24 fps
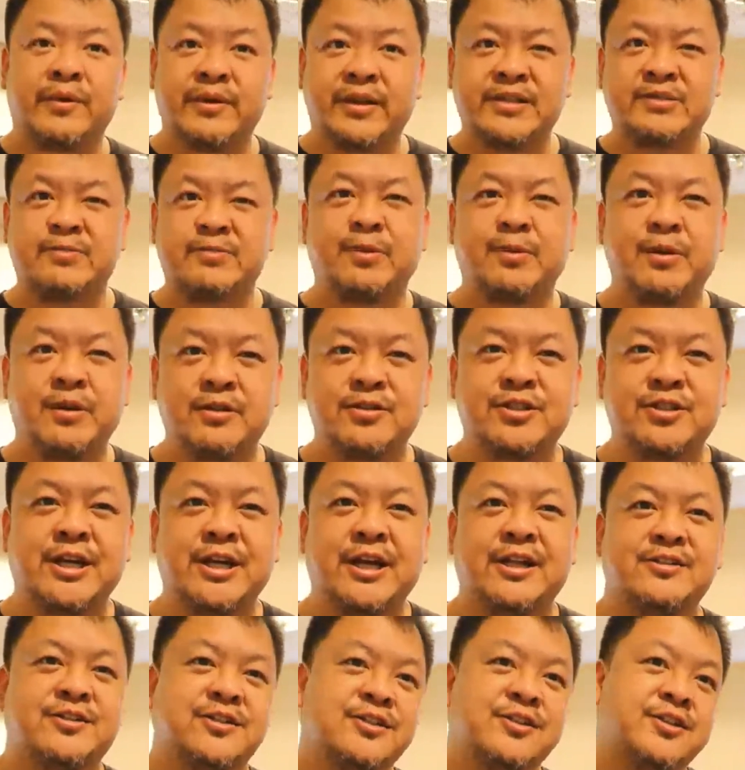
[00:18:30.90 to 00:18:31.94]
but let's put a little
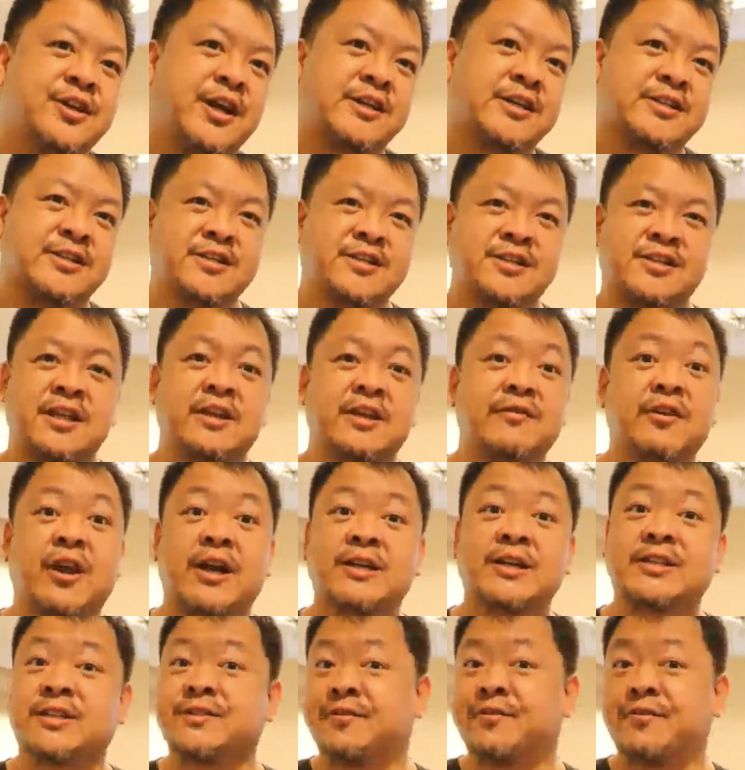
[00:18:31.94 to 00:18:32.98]
challenge to you guys. Let's see if
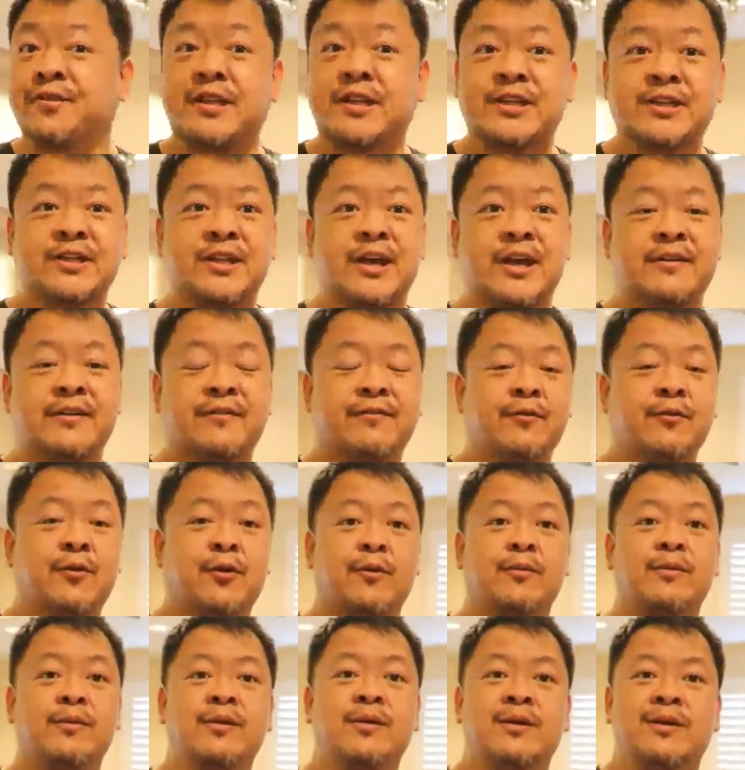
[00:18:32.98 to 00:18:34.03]
you guys can finish that
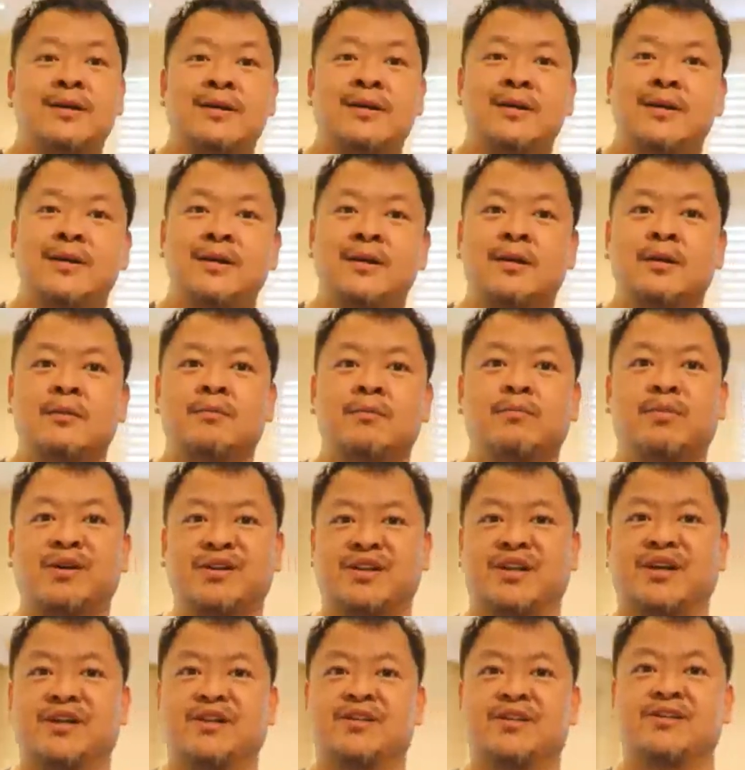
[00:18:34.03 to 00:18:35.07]
form by
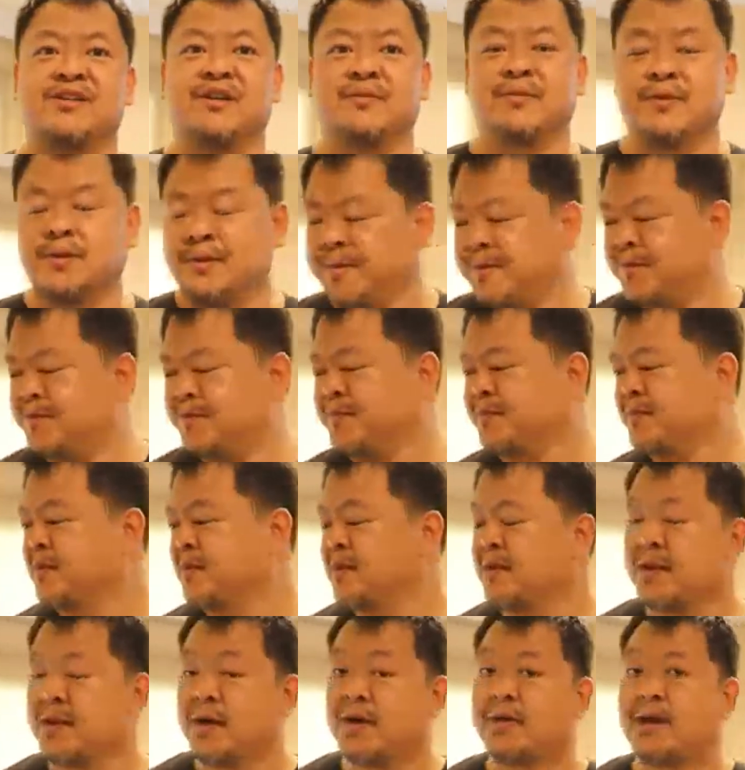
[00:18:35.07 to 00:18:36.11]
the end of the summer.
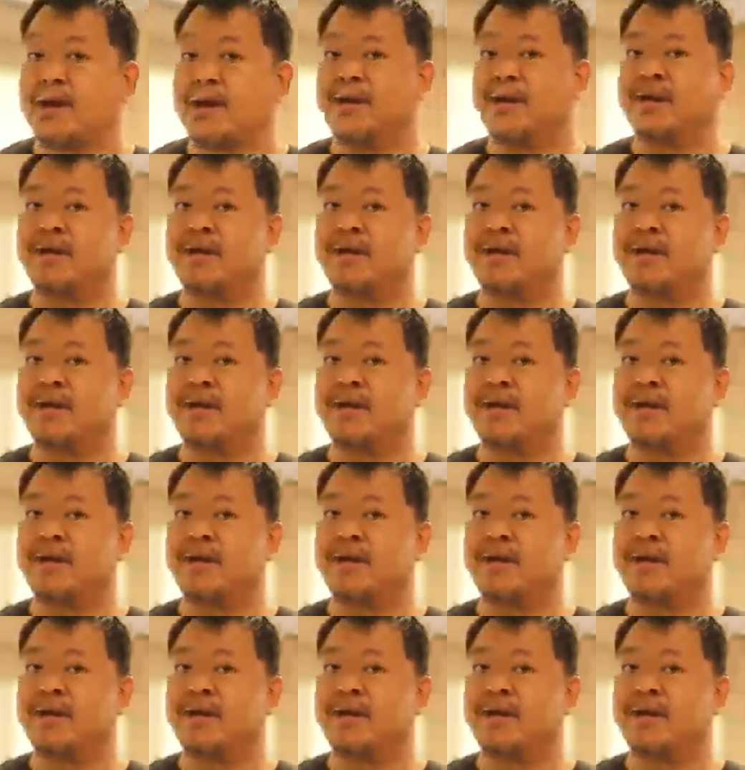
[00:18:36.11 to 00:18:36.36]
All right,